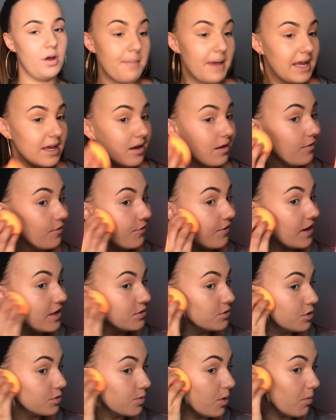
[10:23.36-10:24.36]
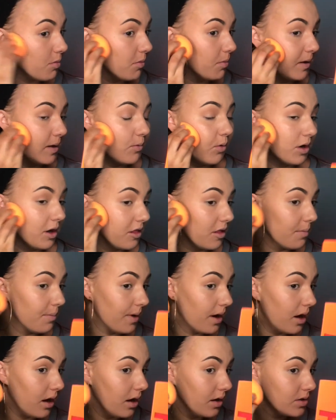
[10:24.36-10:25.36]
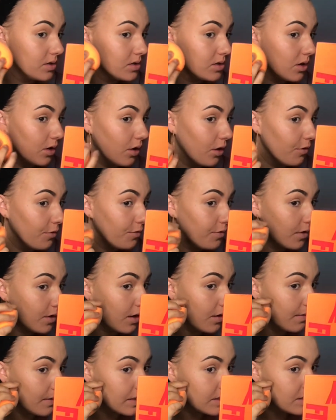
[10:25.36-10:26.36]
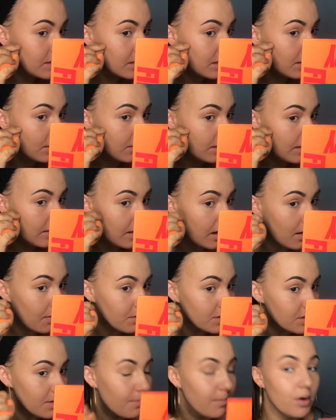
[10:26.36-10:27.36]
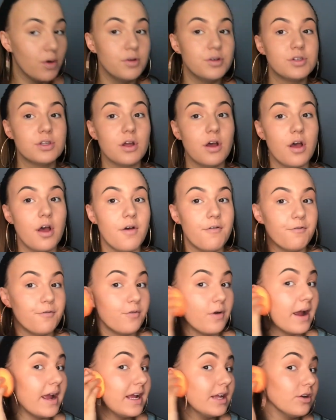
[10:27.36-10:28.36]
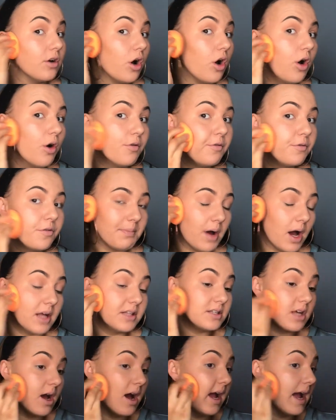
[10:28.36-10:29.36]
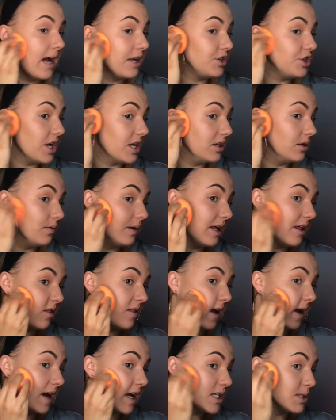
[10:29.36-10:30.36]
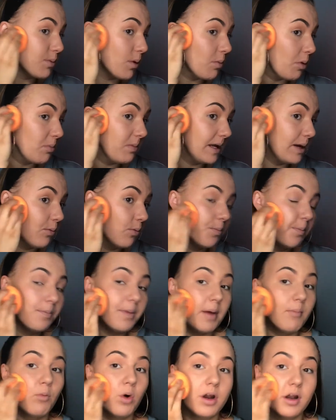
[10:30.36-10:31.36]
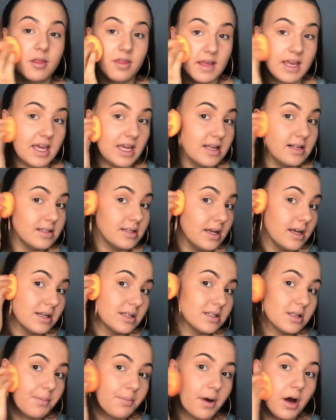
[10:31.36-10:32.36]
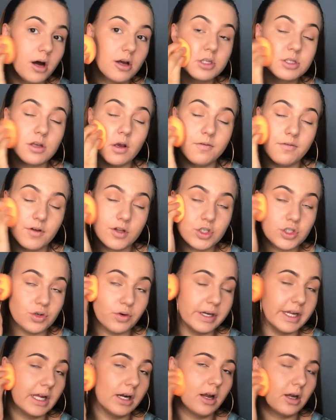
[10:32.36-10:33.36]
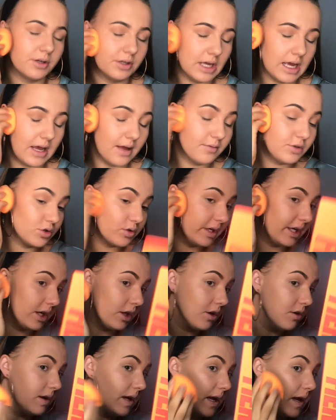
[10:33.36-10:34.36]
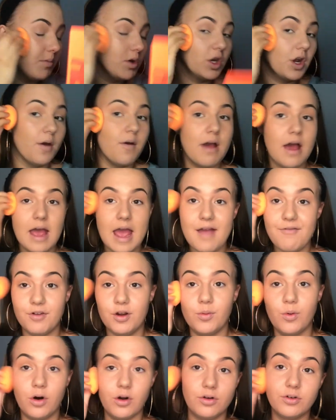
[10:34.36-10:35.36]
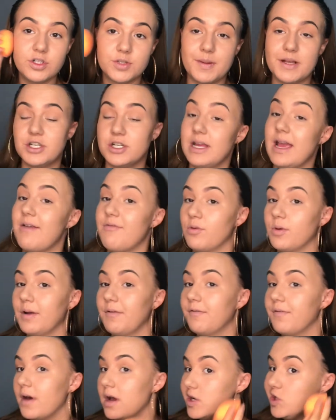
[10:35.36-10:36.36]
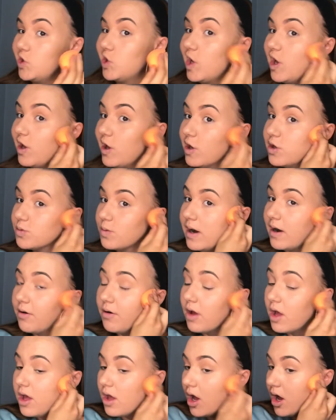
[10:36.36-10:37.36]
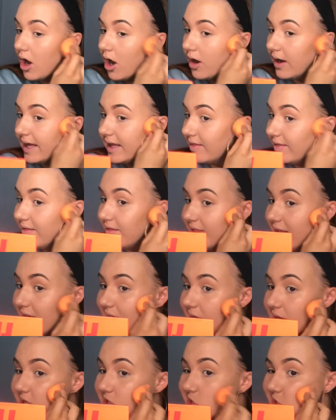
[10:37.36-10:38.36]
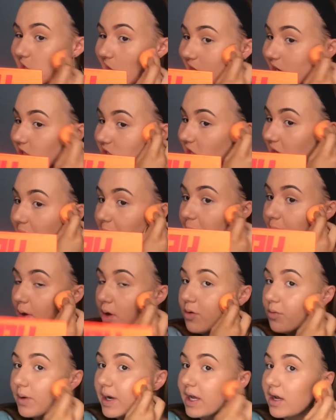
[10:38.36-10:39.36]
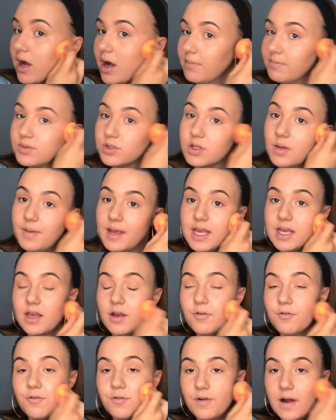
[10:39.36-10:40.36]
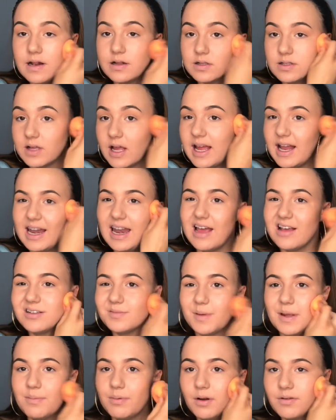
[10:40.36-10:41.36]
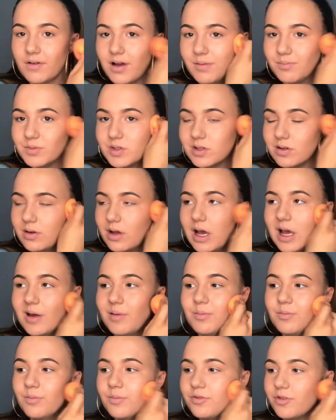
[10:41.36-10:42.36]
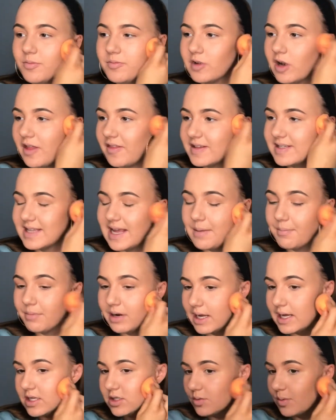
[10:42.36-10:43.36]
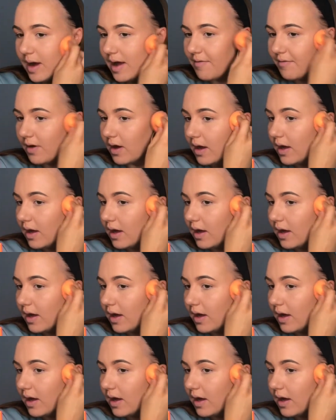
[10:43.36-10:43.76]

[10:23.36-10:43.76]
making friends was probably one of the parts of going to uni that I was most afraid of, but I genuinely think it's probably been one of the easiest parts of joining uni. You know, everyone, especially everyone in first year as well, are in the exact same boat when it comes to making friends, like unless people have come from like the same place or whatever.